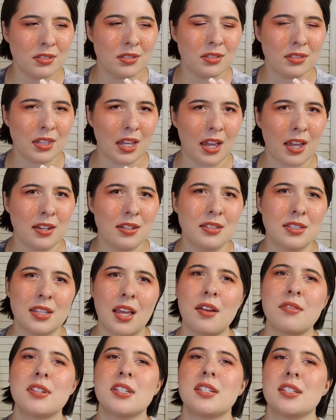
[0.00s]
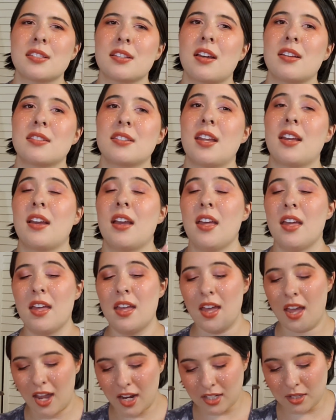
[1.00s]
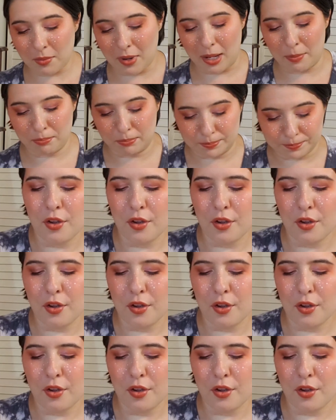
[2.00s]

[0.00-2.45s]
That sounded disgusting. Anyway,